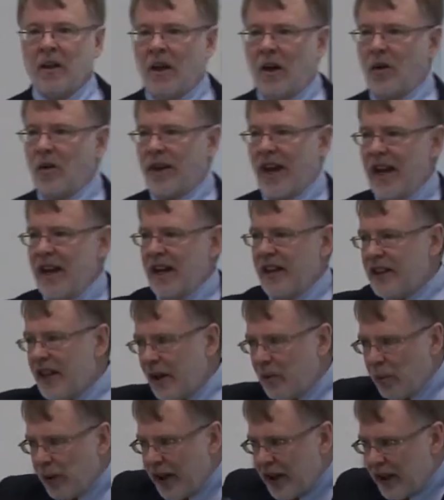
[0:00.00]
Okay, and
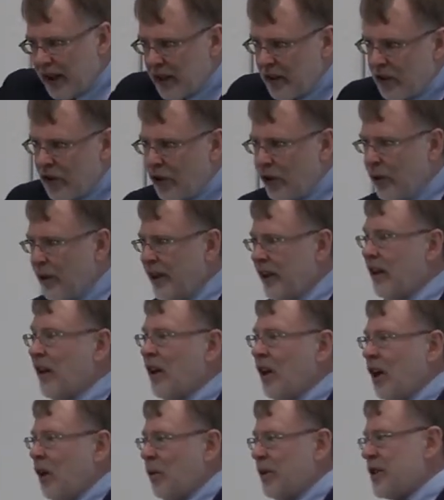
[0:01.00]
then we intuit,
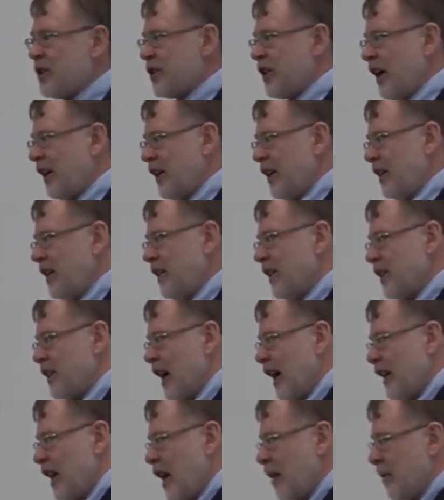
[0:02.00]
we study the
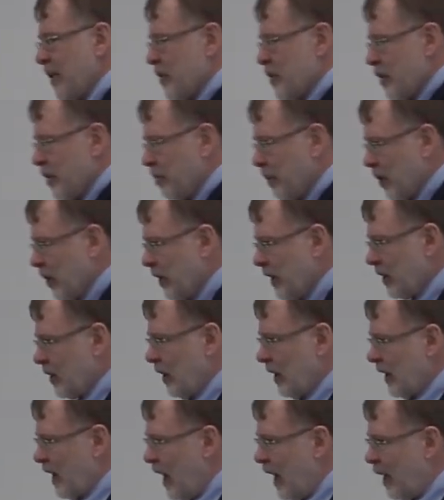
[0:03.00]
dynamics, the
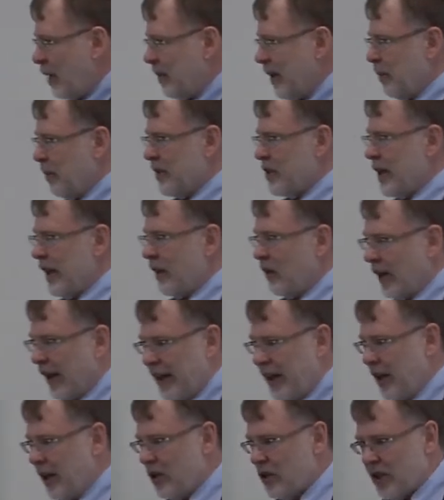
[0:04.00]
political economy, and we say, okay,
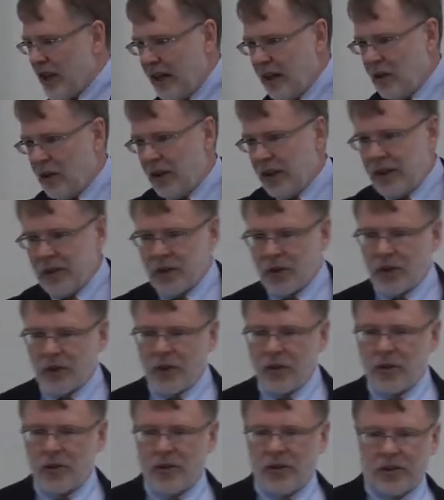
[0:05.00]
here's how the
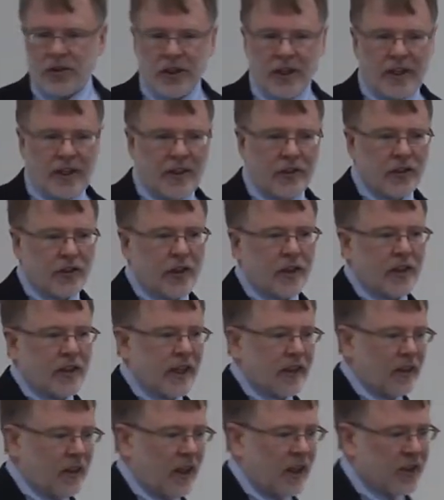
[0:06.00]
institutional change, the
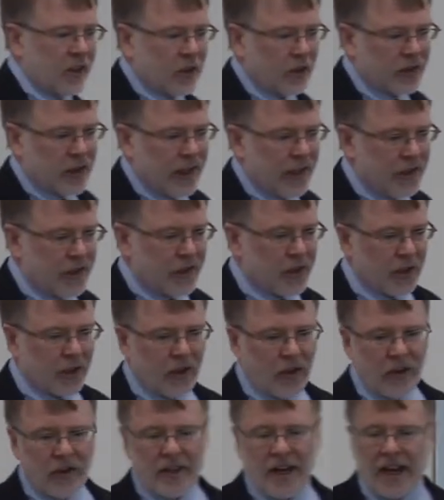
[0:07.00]
technological change has
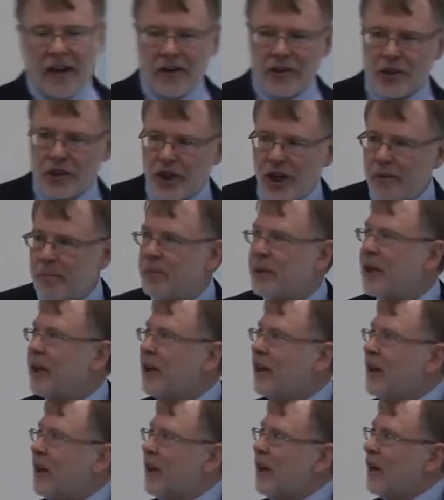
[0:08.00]
occurred and how it shaped
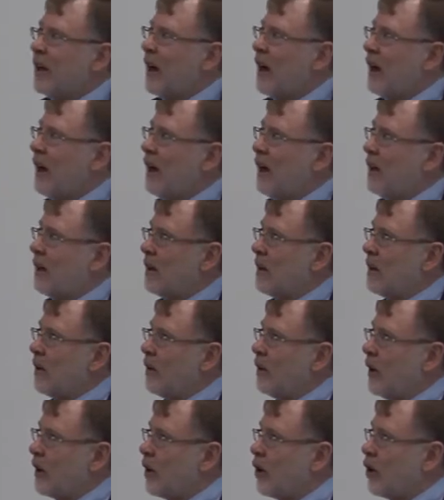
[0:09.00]

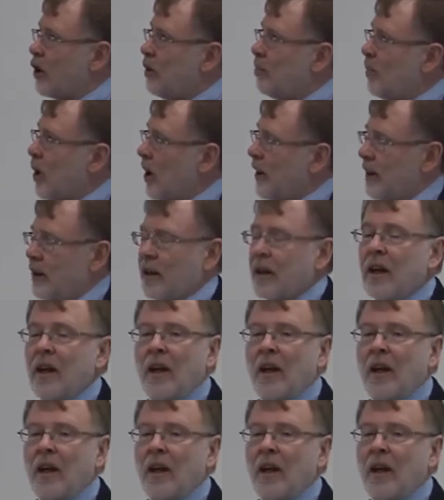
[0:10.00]
the current market.